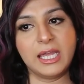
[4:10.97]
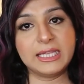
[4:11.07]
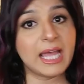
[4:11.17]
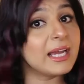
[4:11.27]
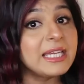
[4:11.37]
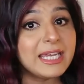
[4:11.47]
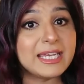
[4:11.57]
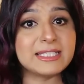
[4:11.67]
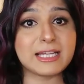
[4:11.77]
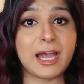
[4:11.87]
In that
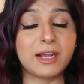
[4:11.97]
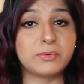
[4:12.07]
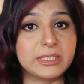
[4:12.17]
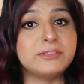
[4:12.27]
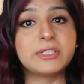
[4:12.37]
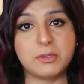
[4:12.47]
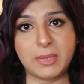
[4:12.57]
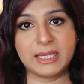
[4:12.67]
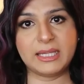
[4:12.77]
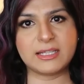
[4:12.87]
case, I really
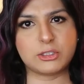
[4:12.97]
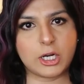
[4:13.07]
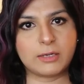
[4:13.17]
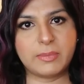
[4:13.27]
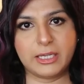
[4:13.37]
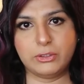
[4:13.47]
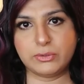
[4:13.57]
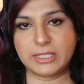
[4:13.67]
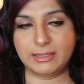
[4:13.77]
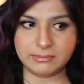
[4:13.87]
recommend that start by
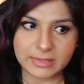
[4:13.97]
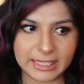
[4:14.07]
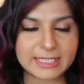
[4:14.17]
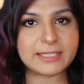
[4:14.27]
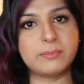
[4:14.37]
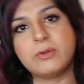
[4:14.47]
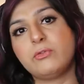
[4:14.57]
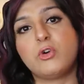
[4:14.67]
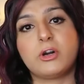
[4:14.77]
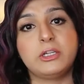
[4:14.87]
using, like I said
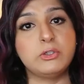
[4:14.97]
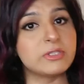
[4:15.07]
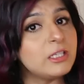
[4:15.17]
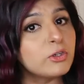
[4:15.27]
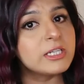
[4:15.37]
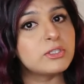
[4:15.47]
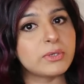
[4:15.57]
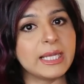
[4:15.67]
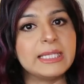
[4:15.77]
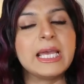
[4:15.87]
before, use a lower
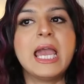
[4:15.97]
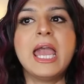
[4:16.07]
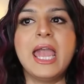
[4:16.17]
strength,